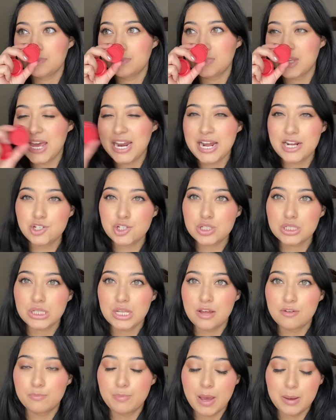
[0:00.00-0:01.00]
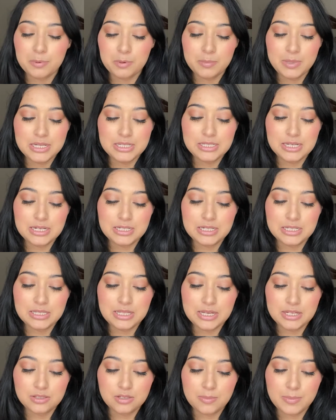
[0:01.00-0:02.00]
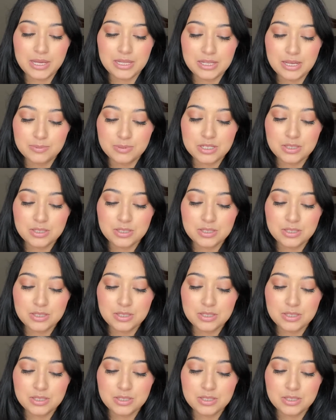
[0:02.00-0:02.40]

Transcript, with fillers: And I just love peppermint scented things on my lips.